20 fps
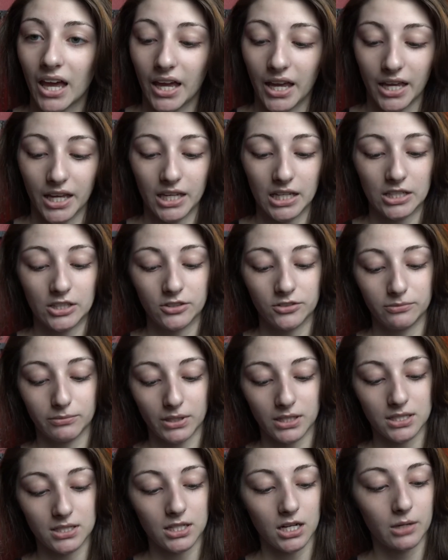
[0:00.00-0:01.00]
I have
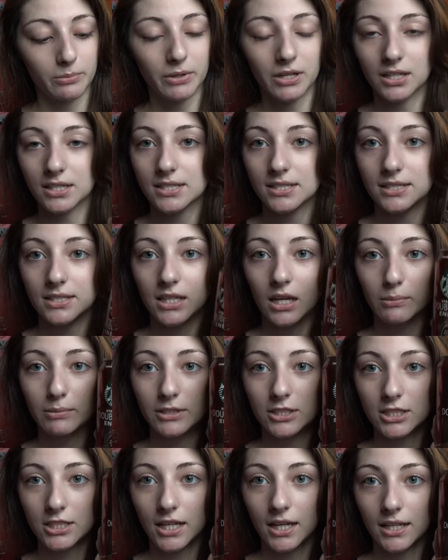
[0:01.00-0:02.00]
my Starbucks double
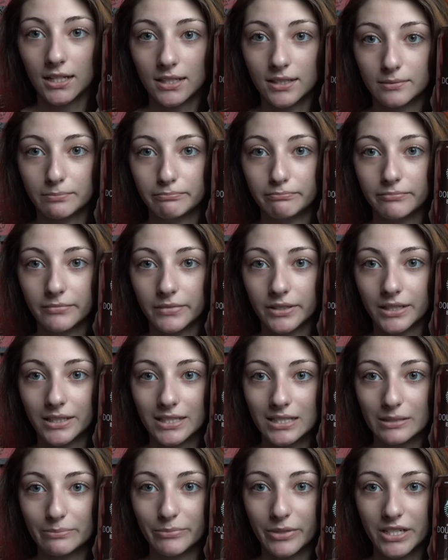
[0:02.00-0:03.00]
shot
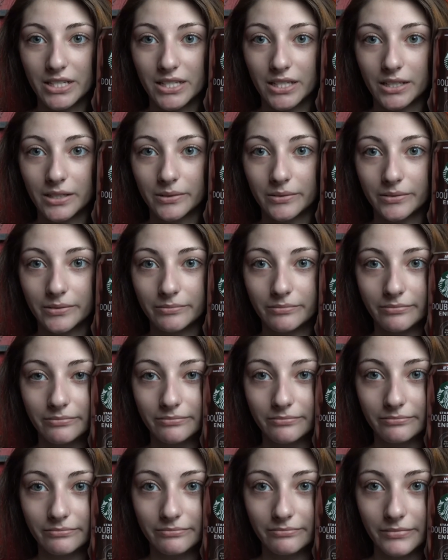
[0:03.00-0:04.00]
espresso
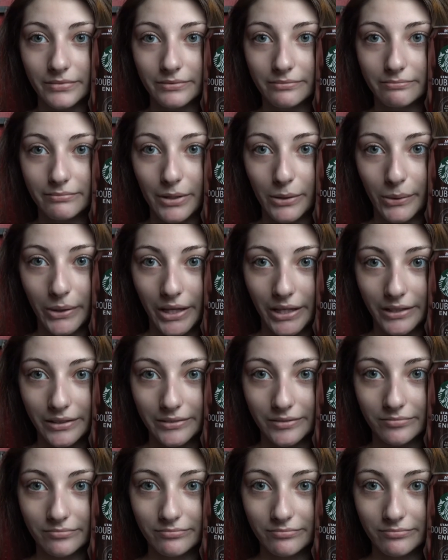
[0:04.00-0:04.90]
mocha.